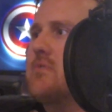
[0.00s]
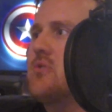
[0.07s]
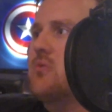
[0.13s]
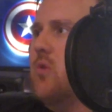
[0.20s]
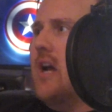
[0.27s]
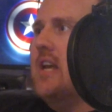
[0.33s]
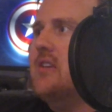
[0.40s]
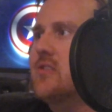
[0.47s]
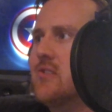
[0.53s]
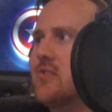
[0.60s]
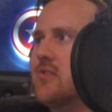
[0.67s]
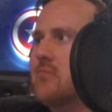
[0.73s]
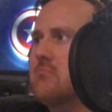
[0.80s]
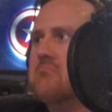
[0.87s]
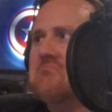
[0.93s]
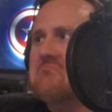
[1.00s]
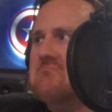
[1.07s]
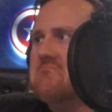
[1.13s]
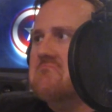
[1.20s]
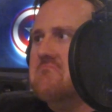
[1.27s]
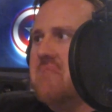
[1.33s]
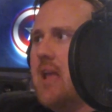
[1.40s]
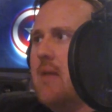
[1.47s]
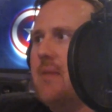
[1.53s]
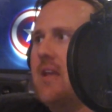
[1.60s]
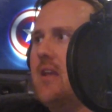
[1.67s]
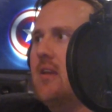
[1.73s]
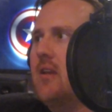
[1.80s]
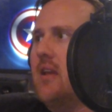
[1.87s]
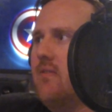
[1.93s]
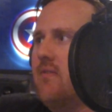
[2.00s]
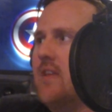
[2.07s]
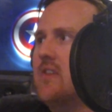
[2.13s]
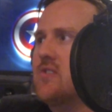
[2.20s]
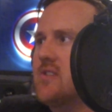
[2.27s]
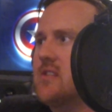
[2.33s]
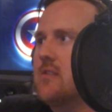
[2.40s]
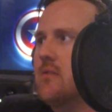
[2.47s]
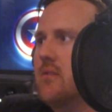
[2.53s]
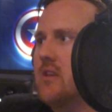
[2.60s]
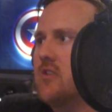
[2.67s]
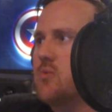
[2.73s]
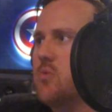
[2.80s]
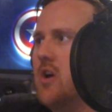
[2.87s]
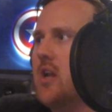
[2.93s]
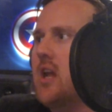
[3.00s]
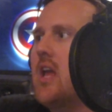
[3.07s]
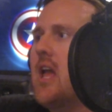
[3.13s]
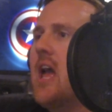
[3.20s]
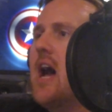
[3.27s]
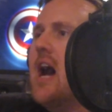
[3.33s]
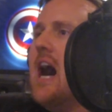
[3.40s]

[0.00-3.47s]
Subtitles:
up twice maybe in this one.